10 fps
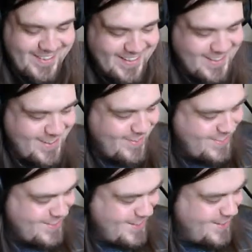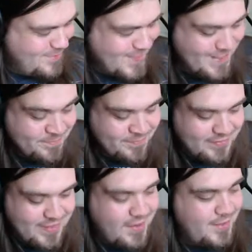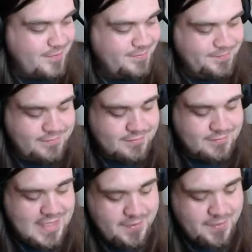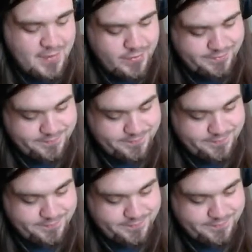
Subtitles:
because I won't shut up. Alright, keep going.